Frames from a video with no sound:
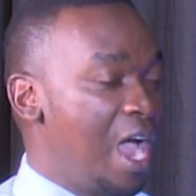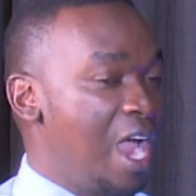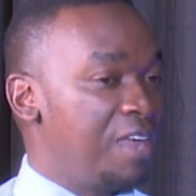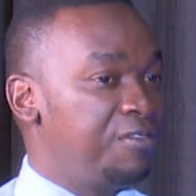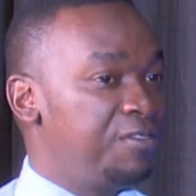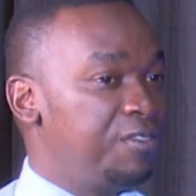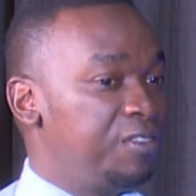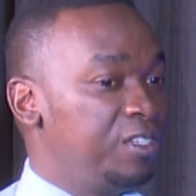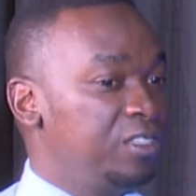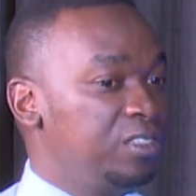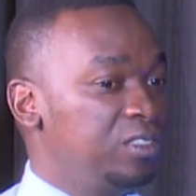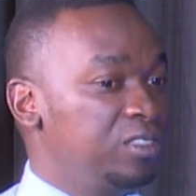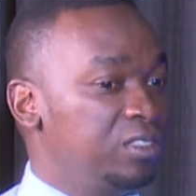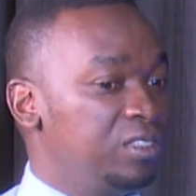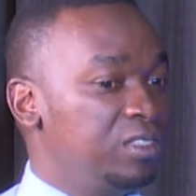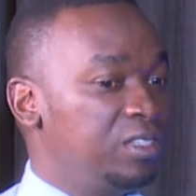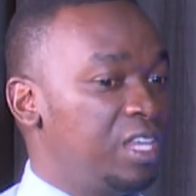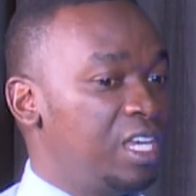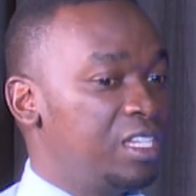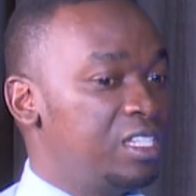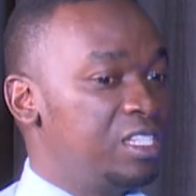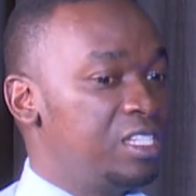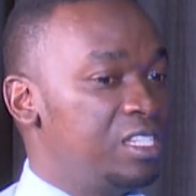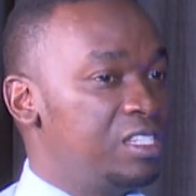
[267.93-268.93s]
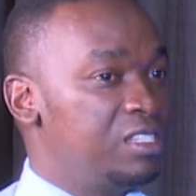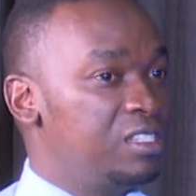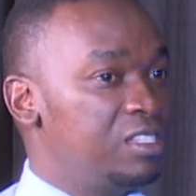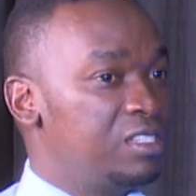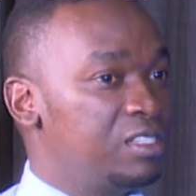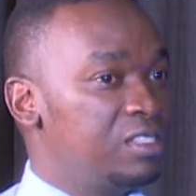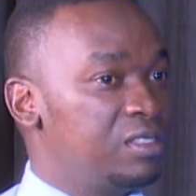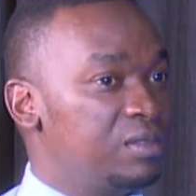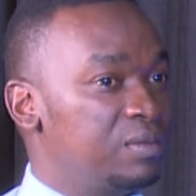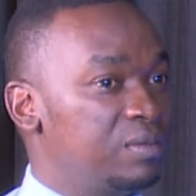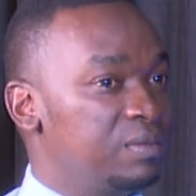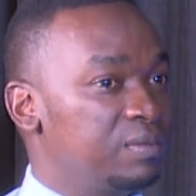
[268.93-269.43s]
I feel that
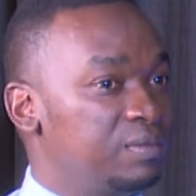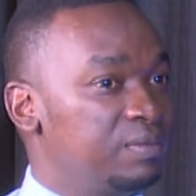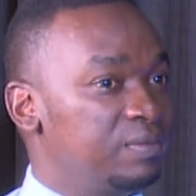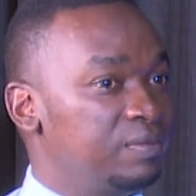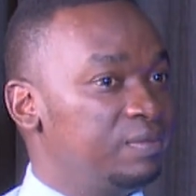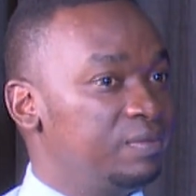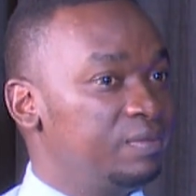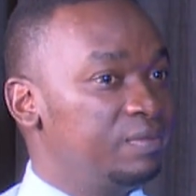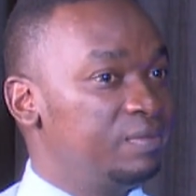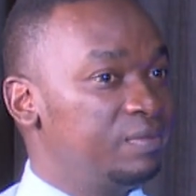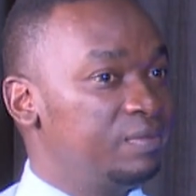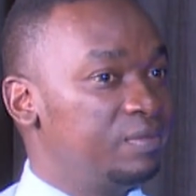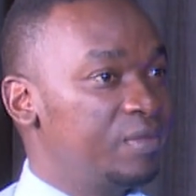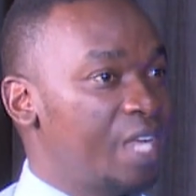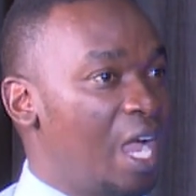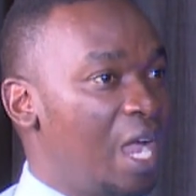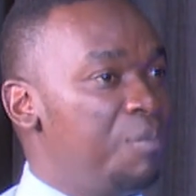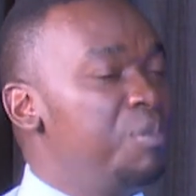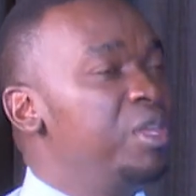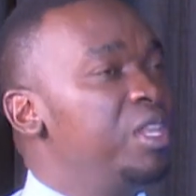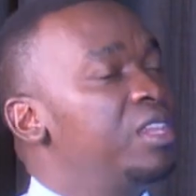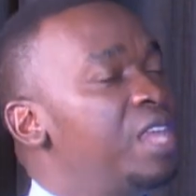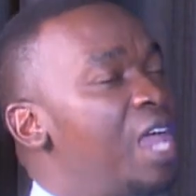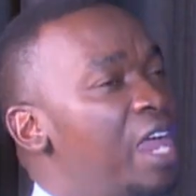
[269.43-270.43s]
is, I